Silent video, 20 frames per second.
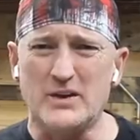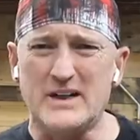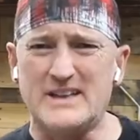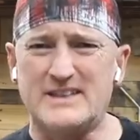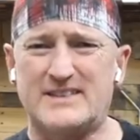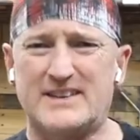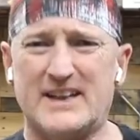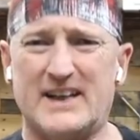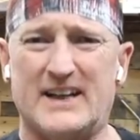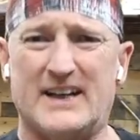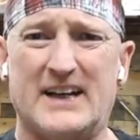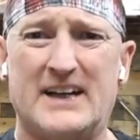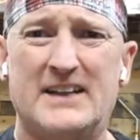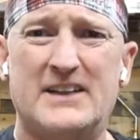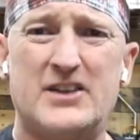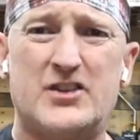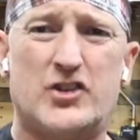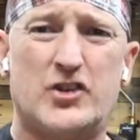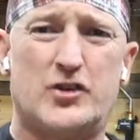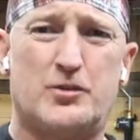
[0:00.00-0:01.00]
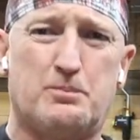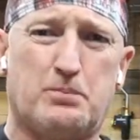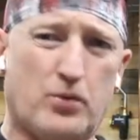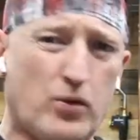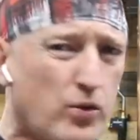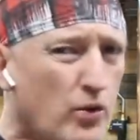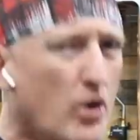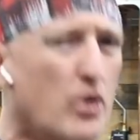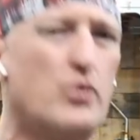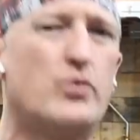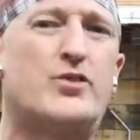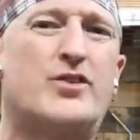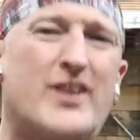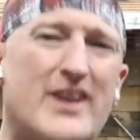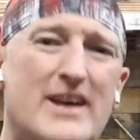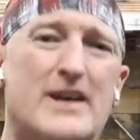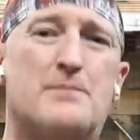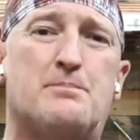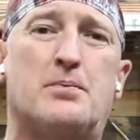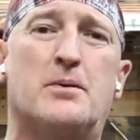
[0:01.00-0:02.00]
what I did, and this is pro
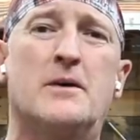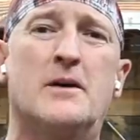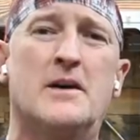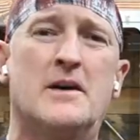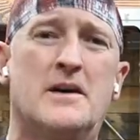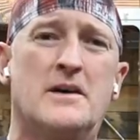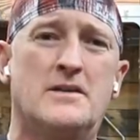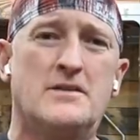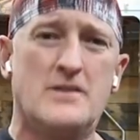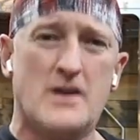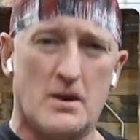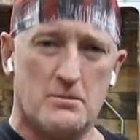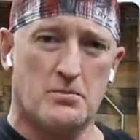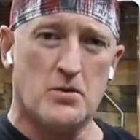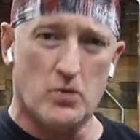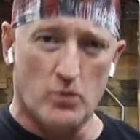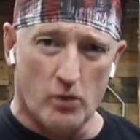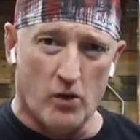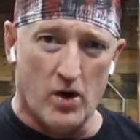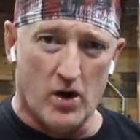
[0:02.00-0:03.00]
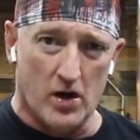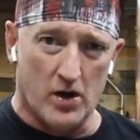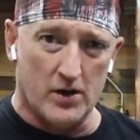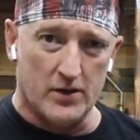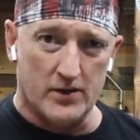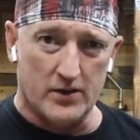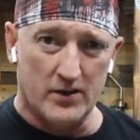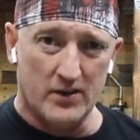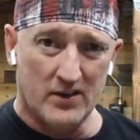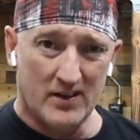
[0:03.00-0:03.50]
tip number one.